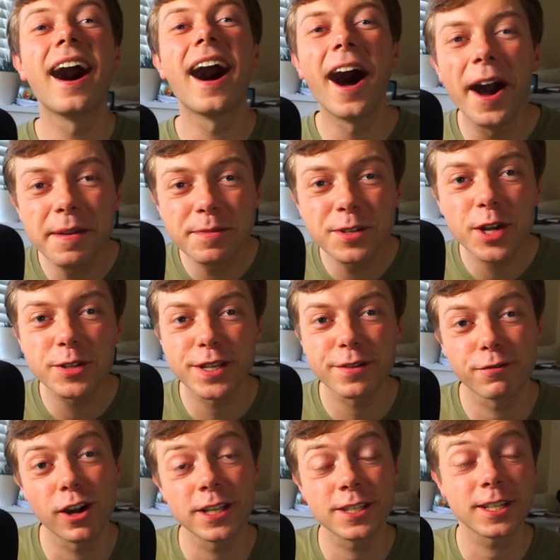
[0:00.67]
I'm
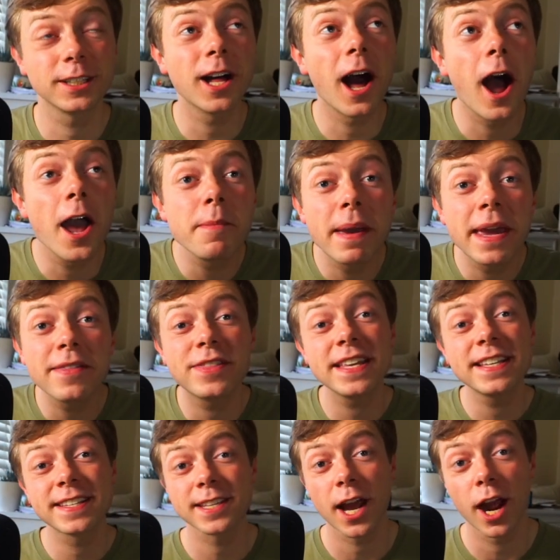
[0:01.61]
Joseph Russell, I made
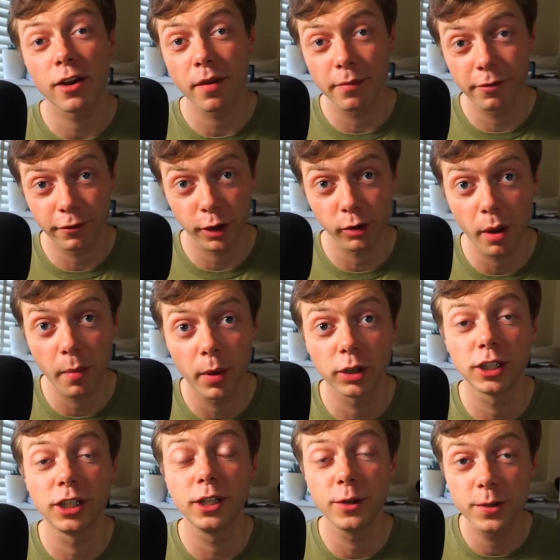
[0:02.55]
the Skyrim follower
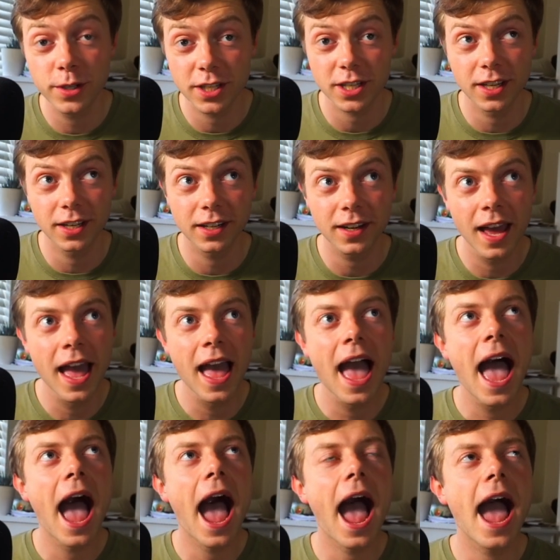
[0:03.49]
mod Lucien,
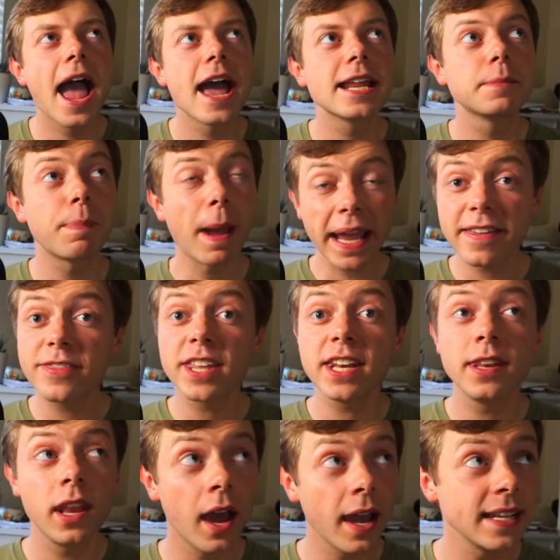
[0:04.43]
and back in the
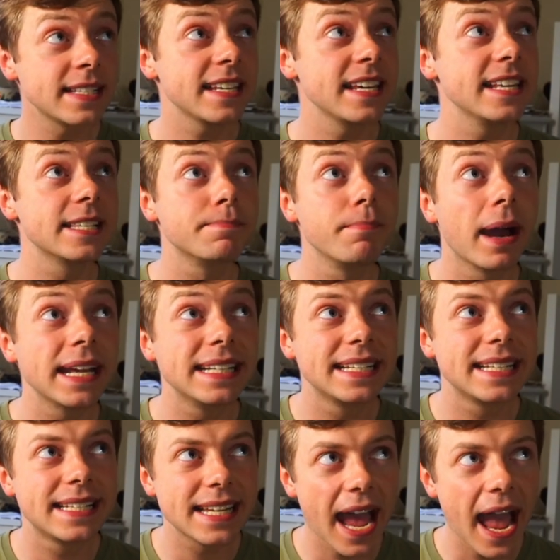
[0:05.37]
90s my
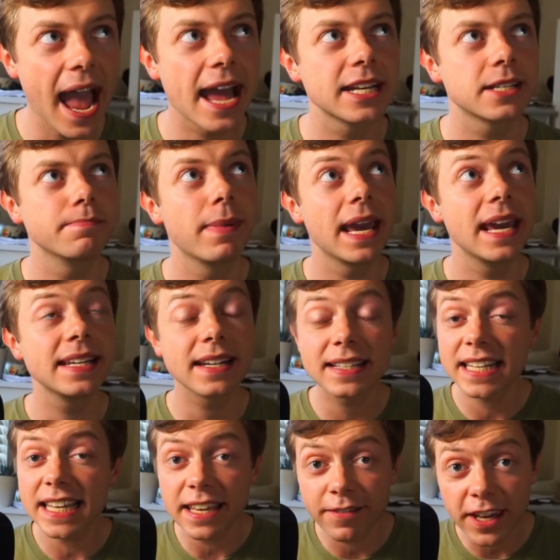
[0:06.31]
dad made
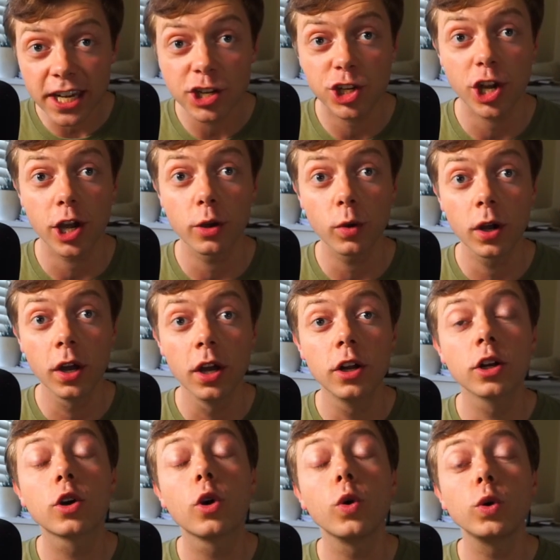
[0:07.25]
a TV show
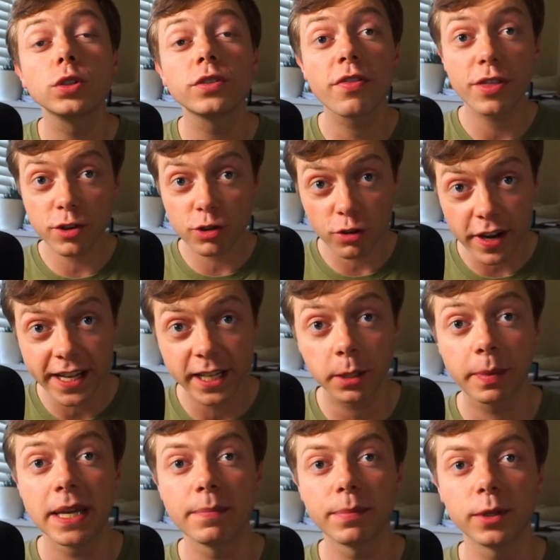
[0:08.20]
called The
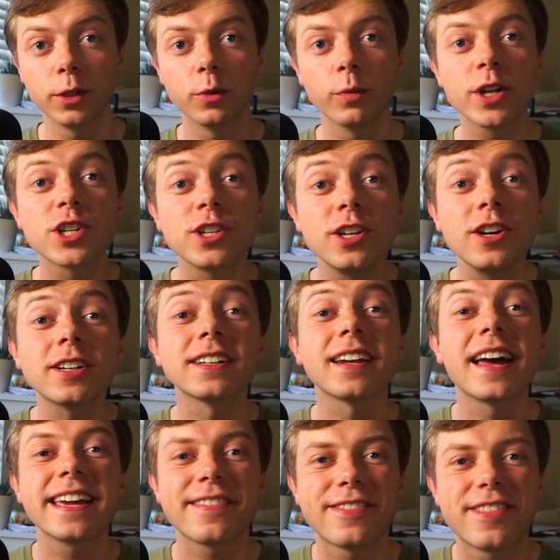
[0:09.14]
Treacle People, which looked like